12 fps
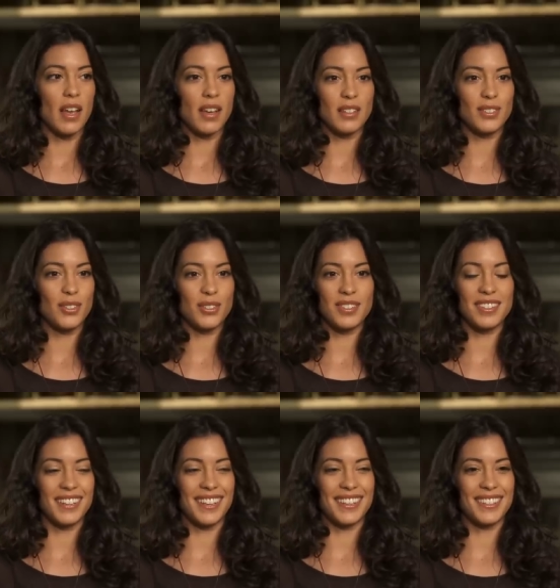
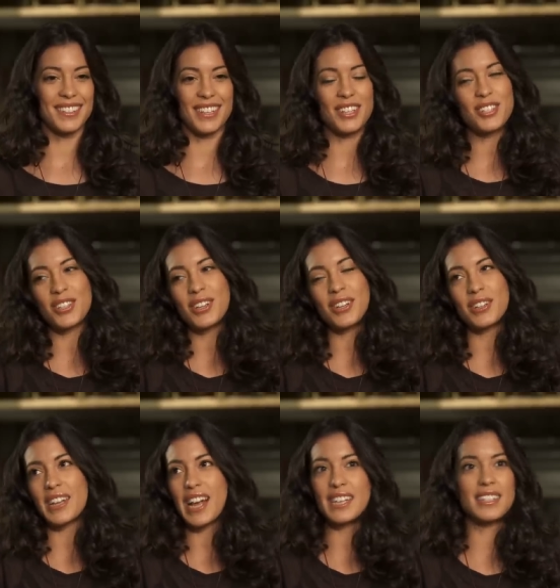he's such a
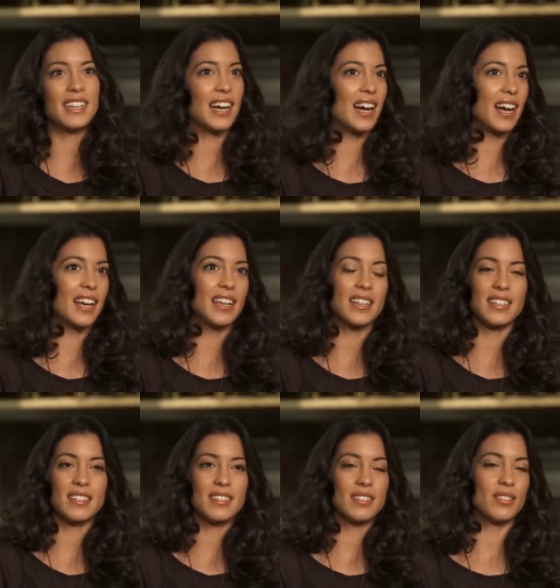nice guy.
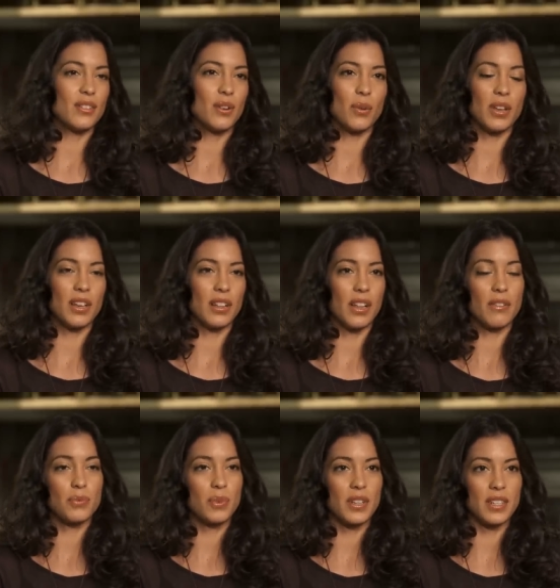He's, he
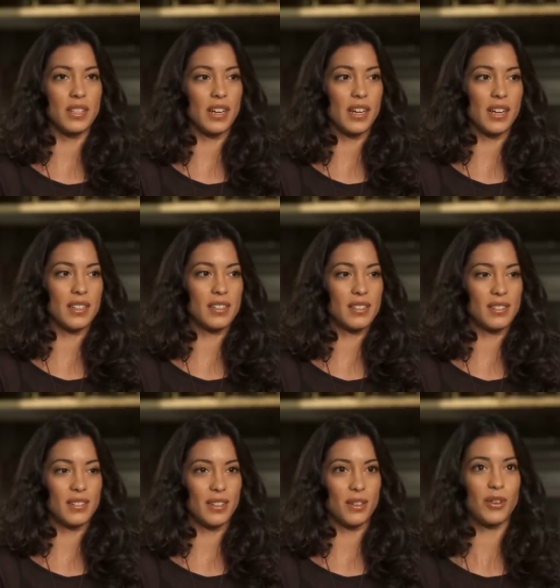loves what he
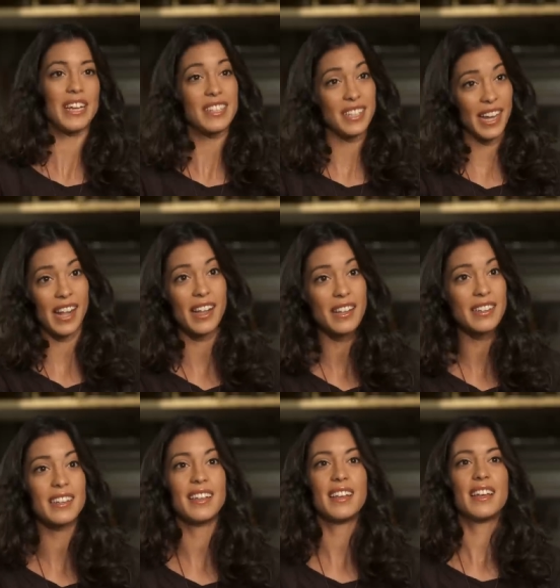does. You can
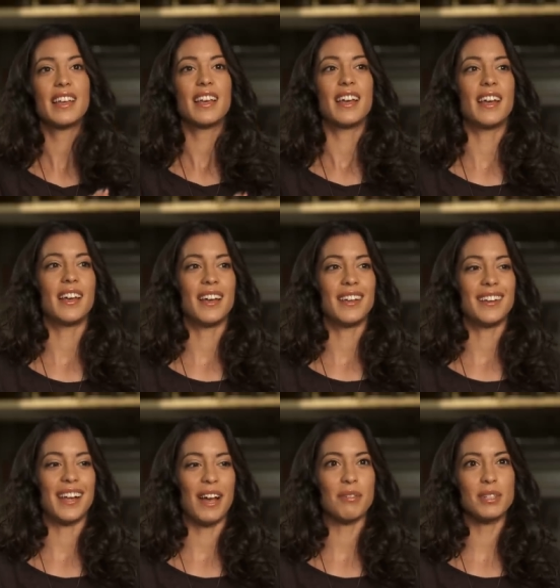tell.
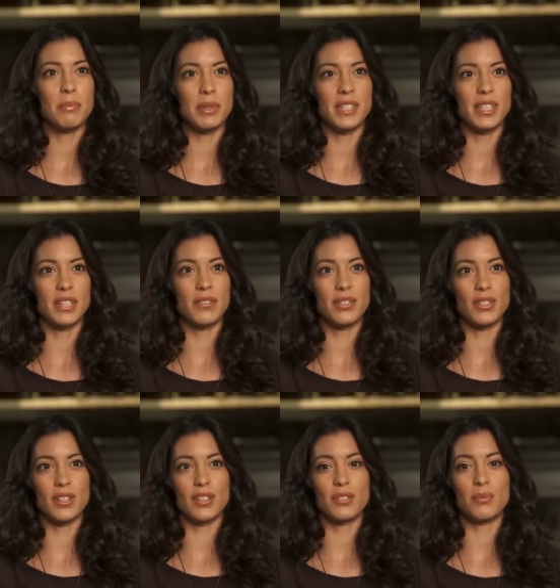And I was a bit
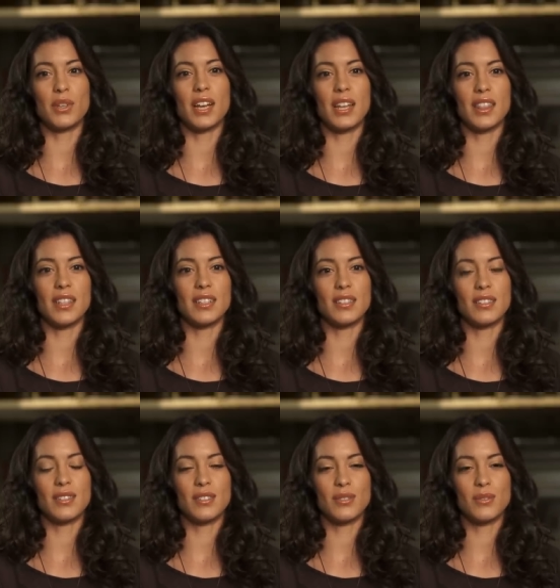nervous because we had
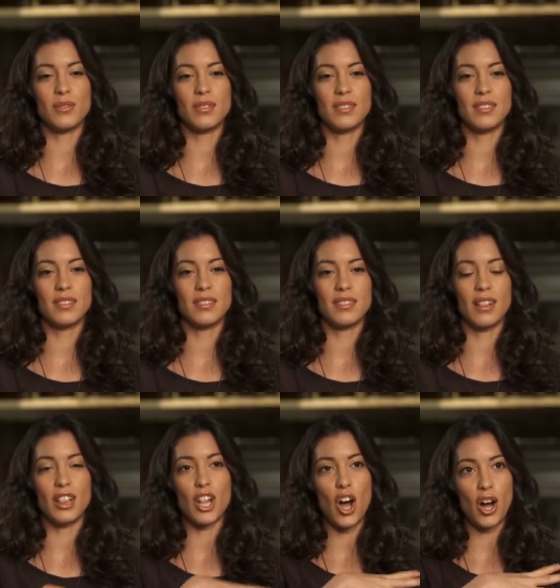this
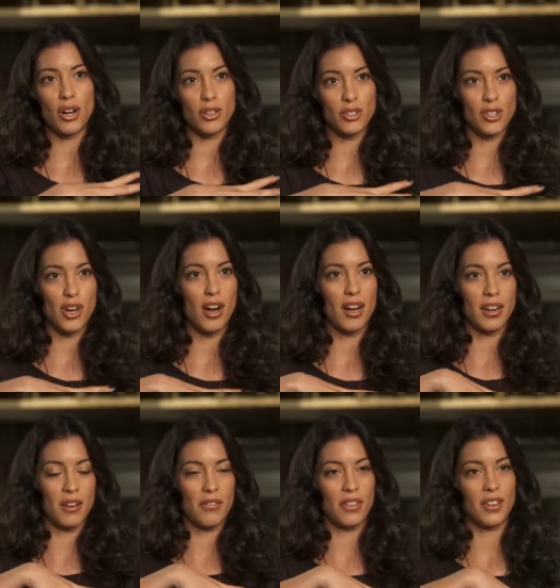long shot
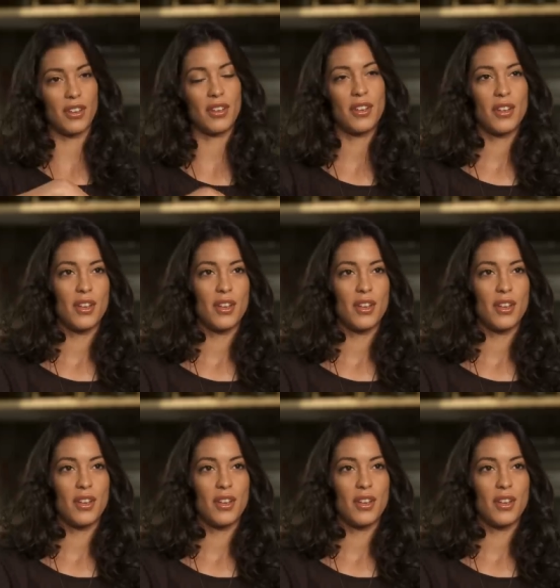of the